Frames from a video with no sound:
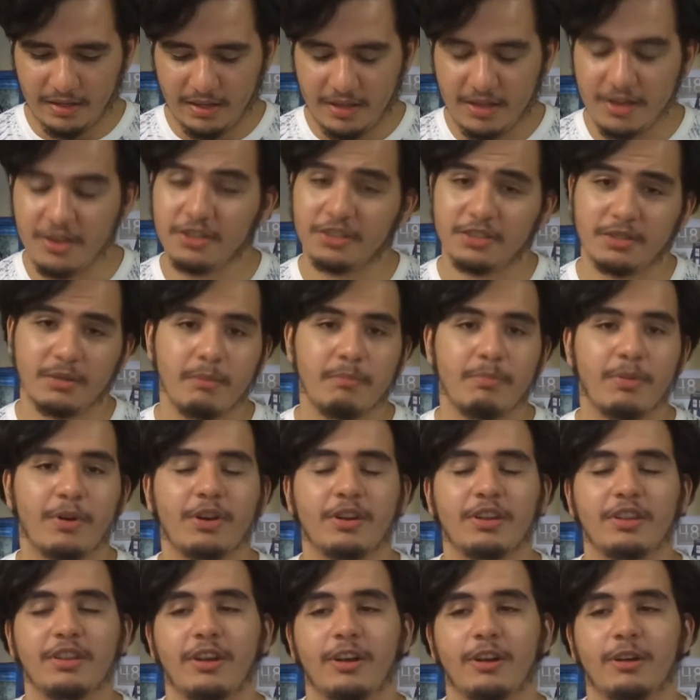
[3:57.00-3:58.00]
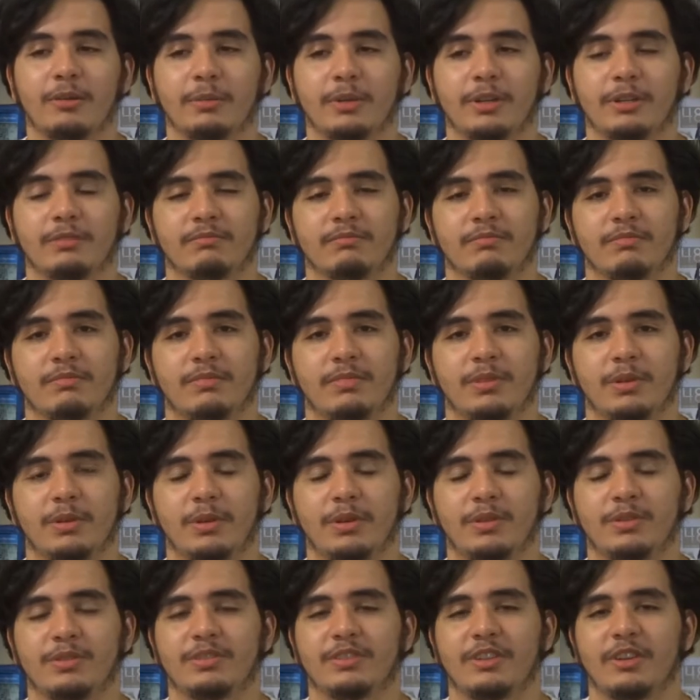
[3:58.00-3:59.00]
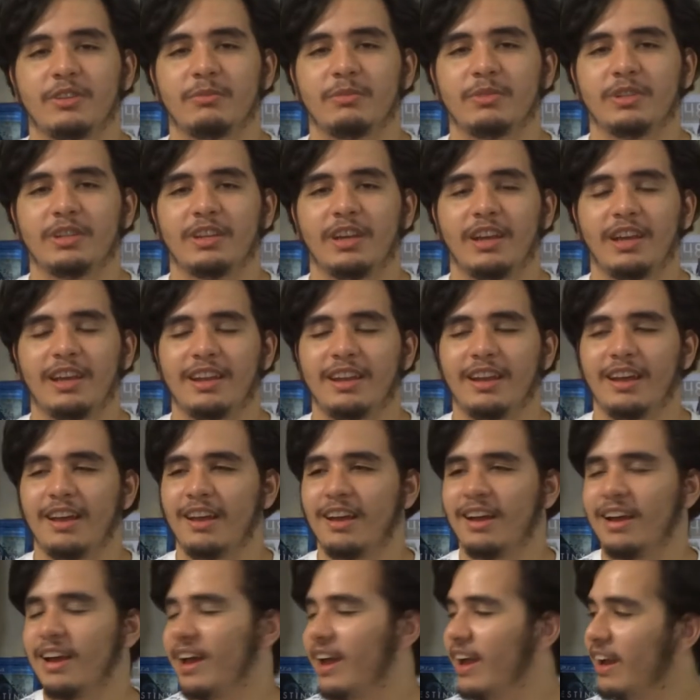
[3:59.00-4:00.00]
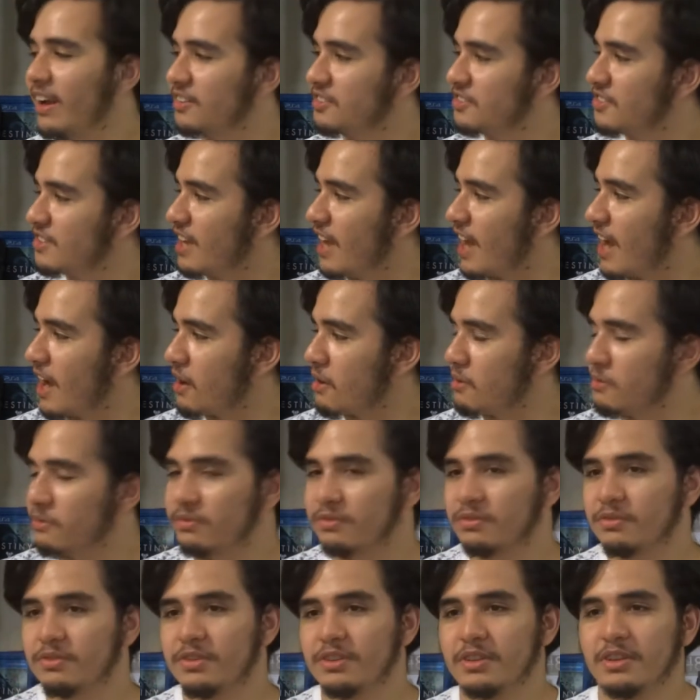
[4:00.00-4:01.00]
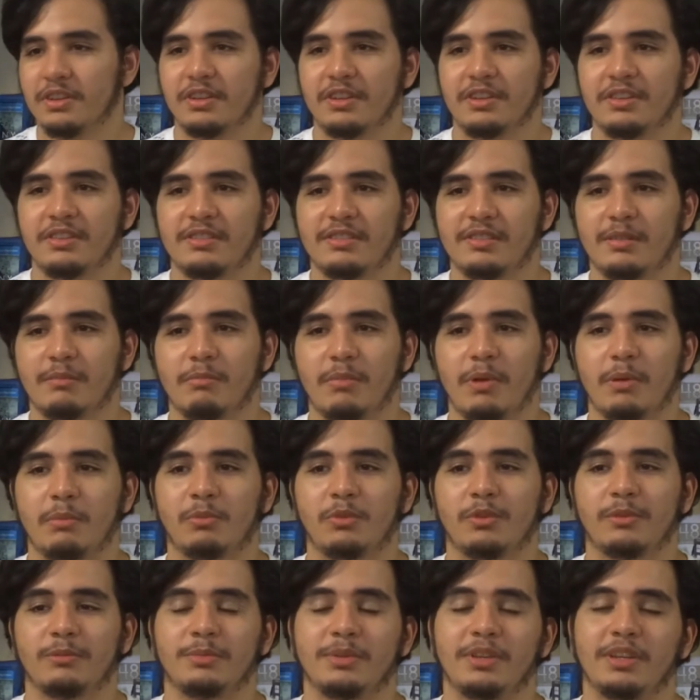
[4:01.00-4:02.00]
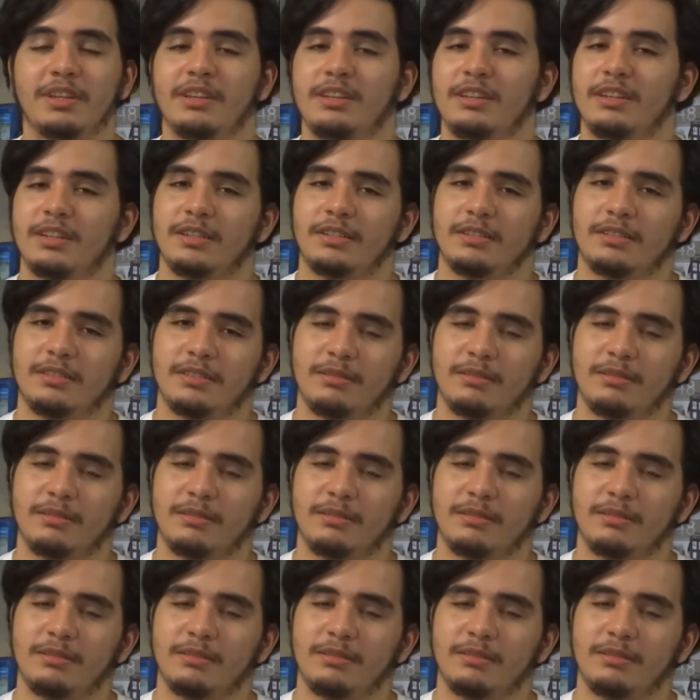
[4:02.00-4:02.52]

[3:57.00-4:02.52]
He used to be part of the army. He would always tell me, and uh, I actually have some memorabilia